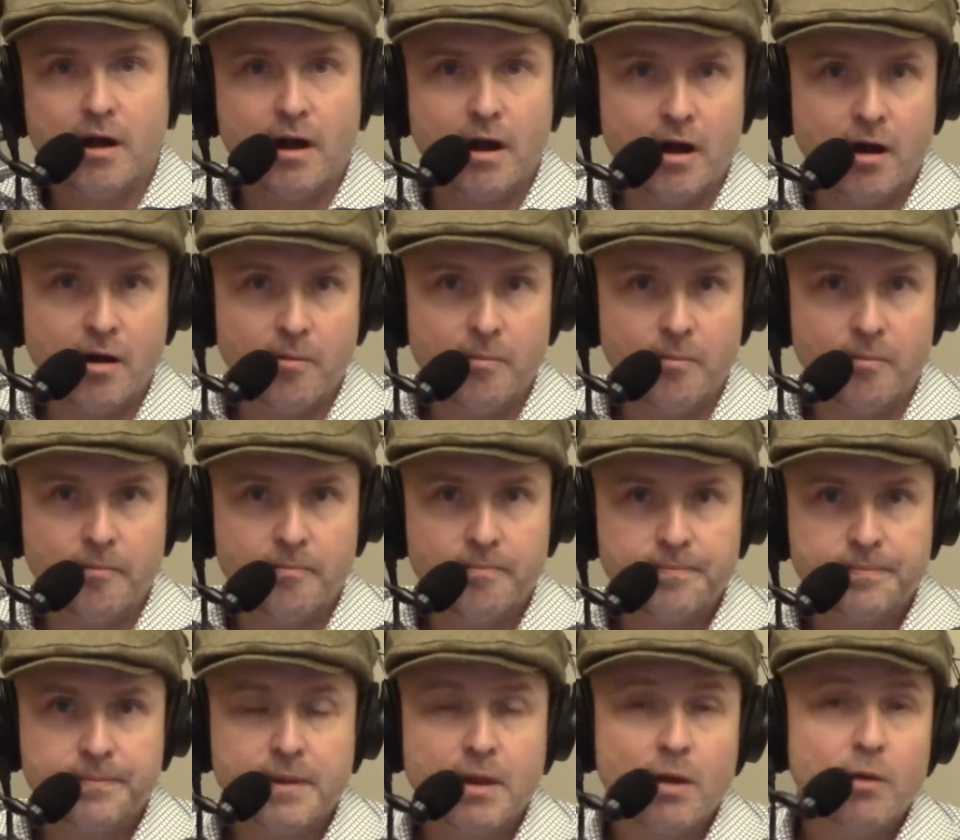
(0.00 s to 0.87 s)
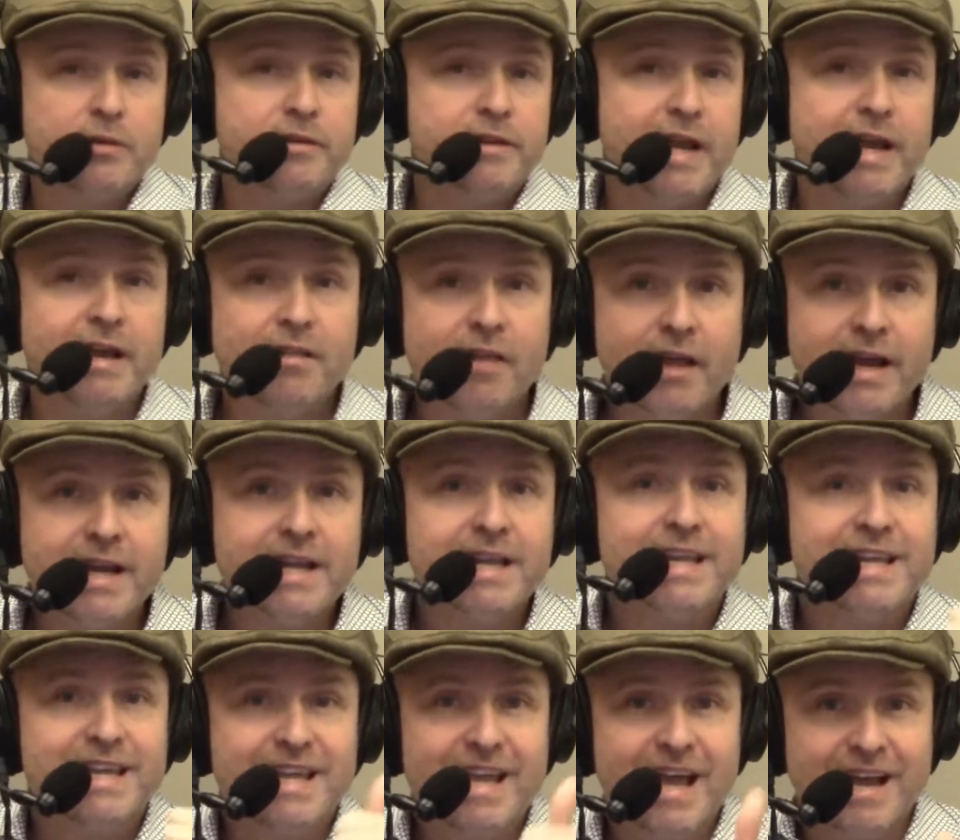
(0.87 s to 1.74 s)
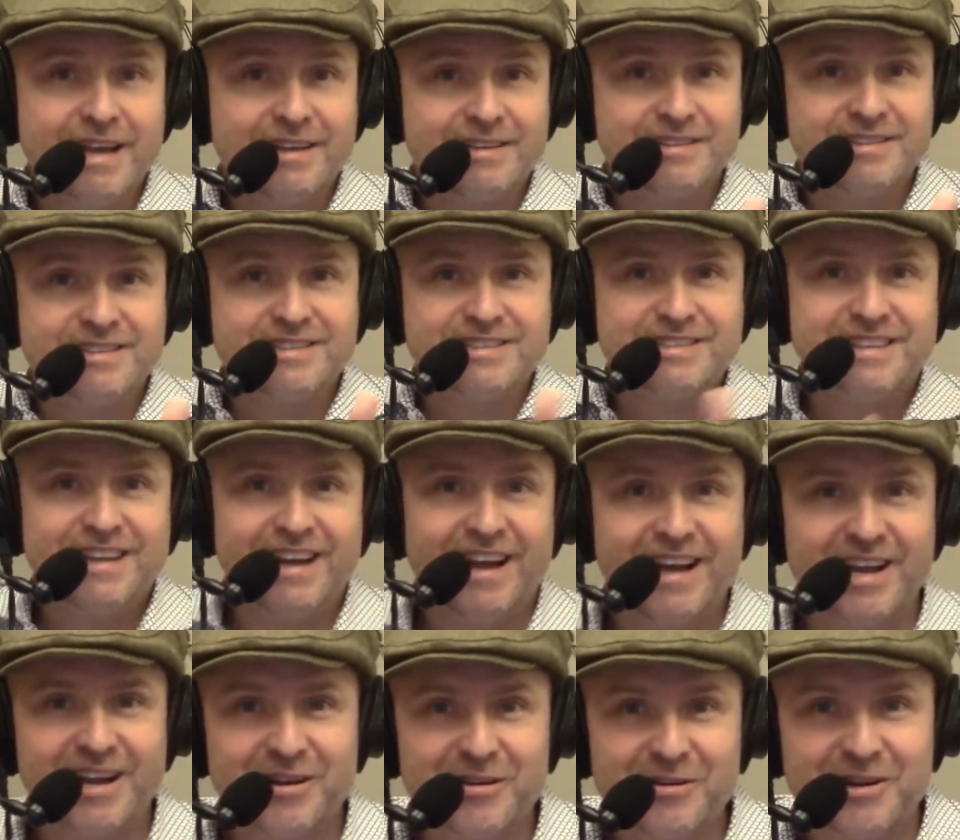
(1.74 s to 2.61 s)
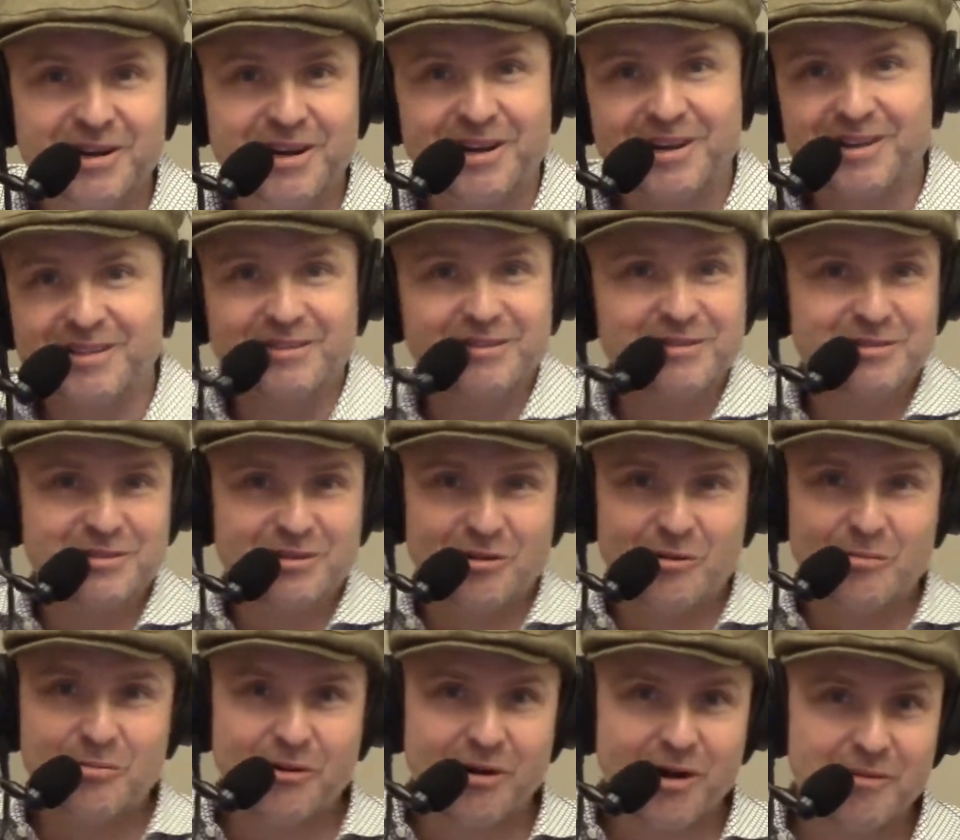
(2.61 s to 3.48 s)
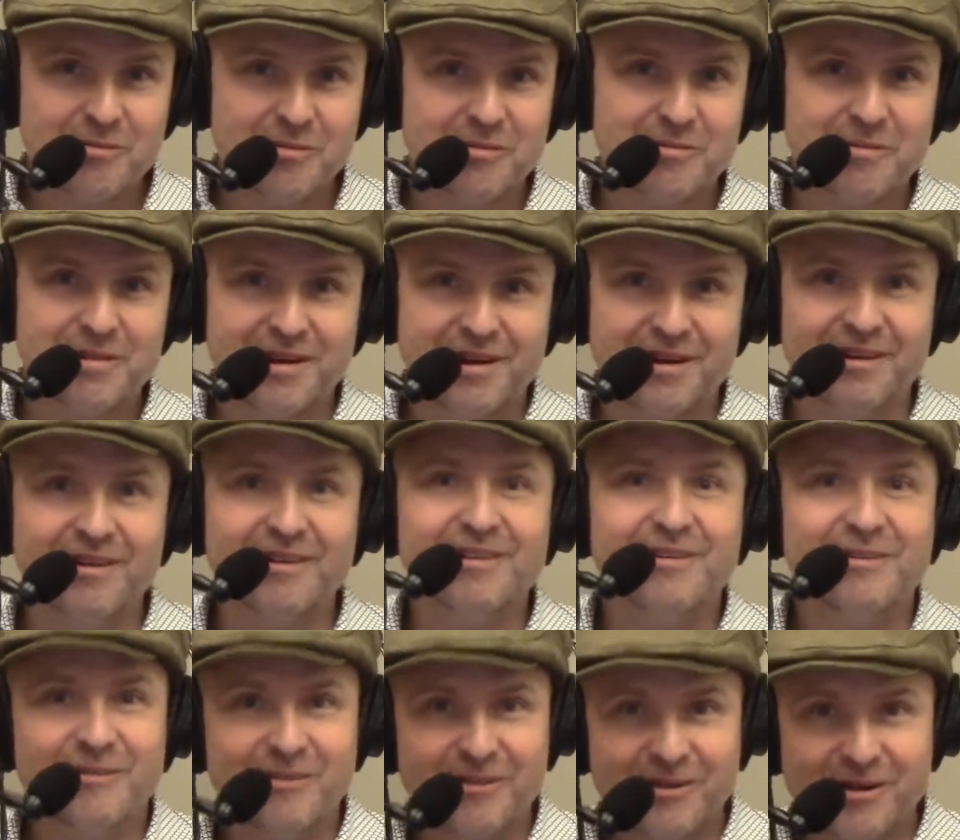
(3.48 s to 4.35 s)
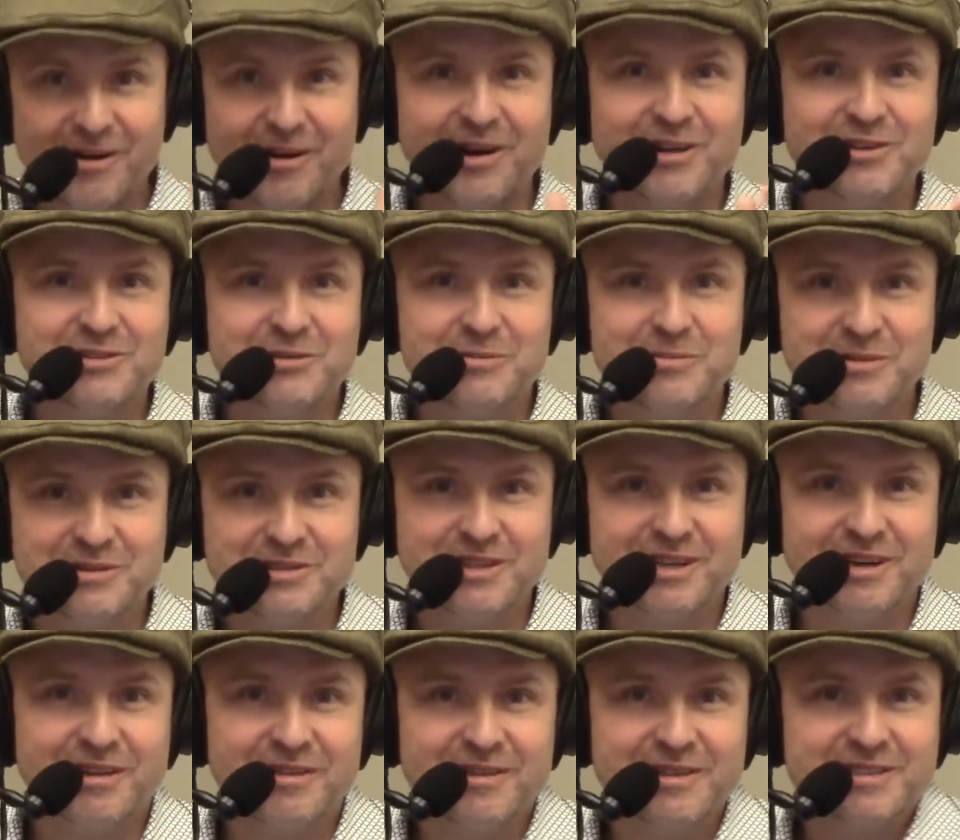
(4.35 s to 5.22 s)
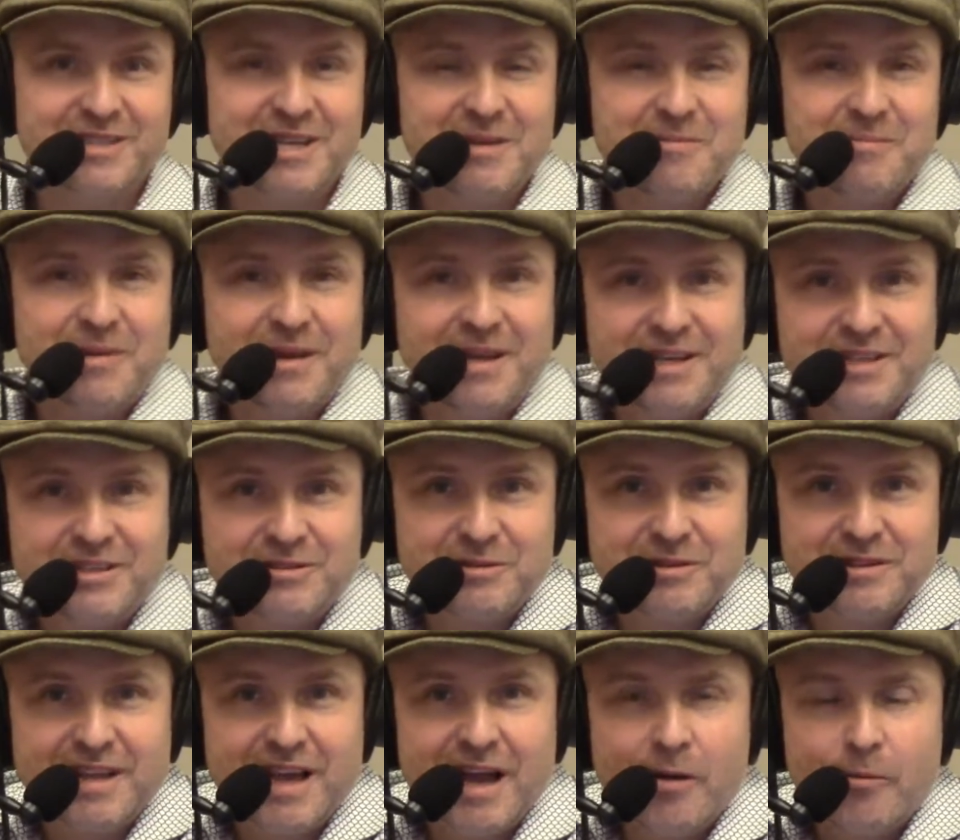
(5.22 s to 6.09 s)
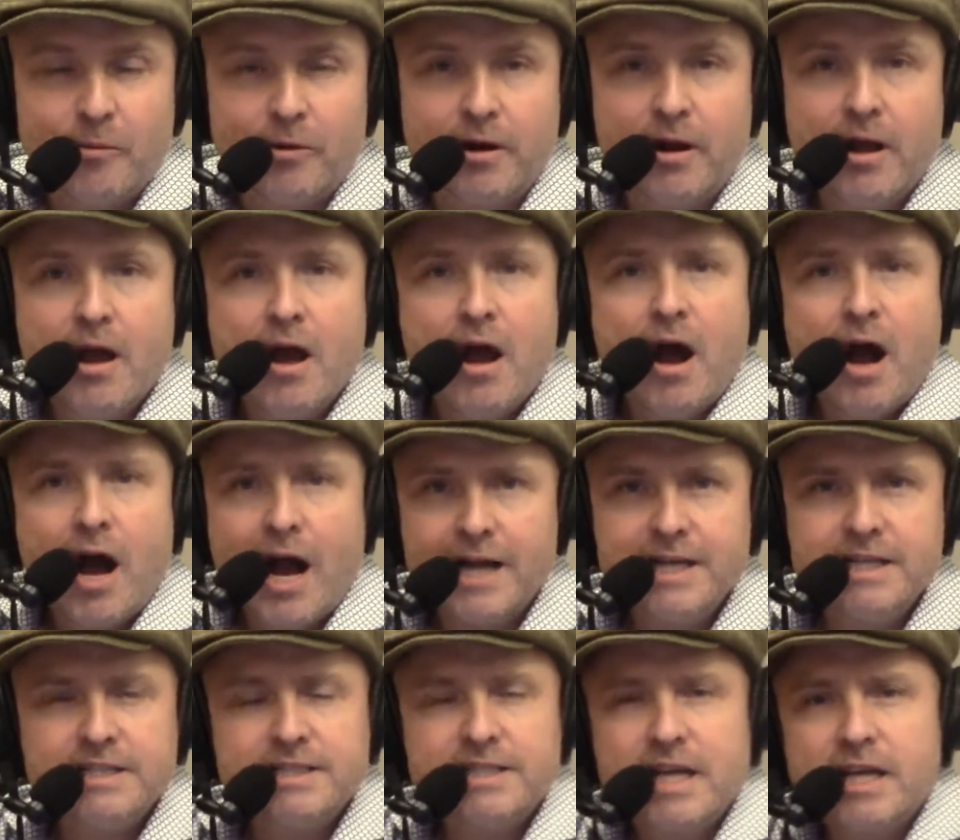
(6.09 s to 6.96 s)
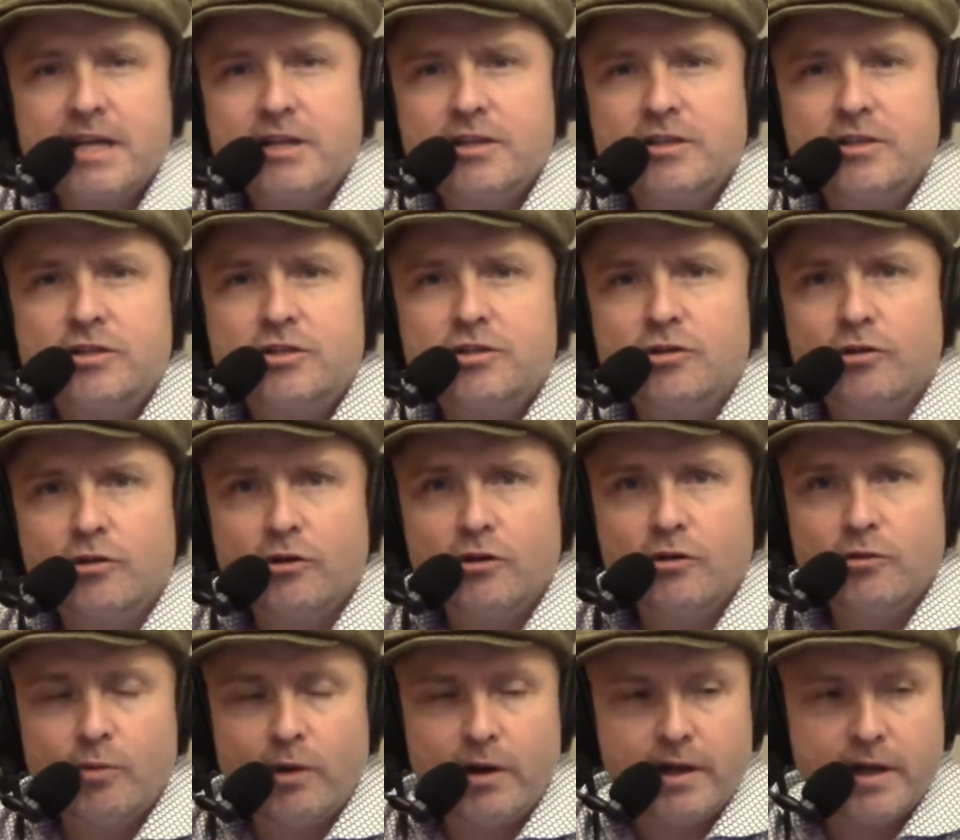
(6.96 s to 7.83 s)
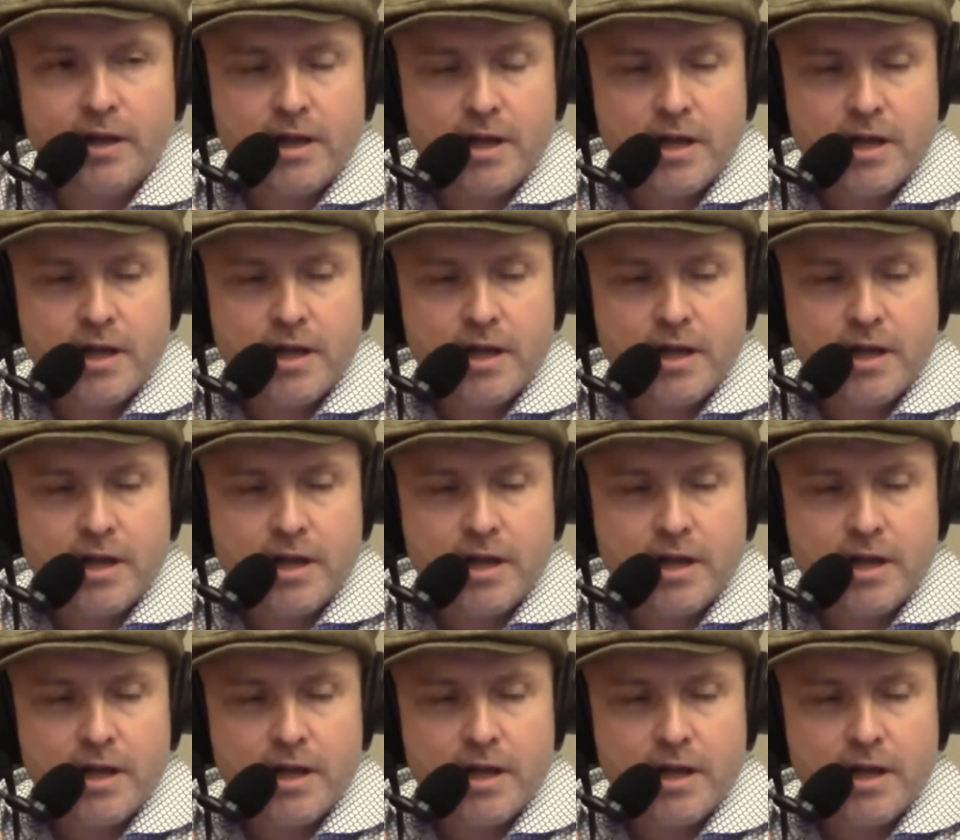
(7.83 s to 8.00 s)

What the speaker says: um, daylight? Yes, I agree. There's no problem there. We're 100% on the same page with that one. I just get concerned when,